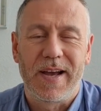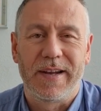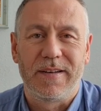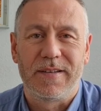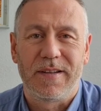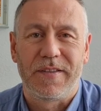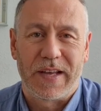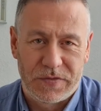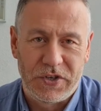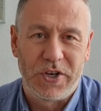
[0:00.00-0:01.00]
and
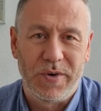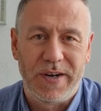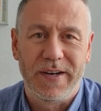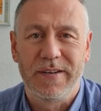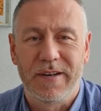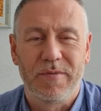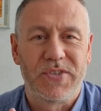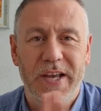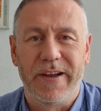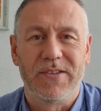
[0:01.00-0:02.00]
thanks for tuning in and we'll
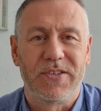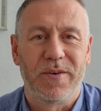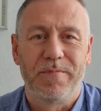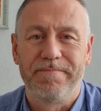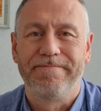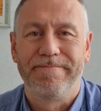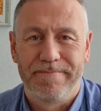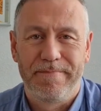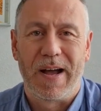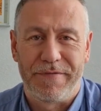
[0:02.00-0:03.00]
see you again soon.
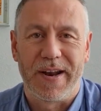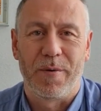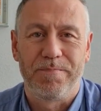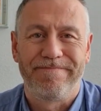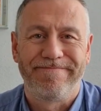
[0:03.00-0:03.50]
Bye for now.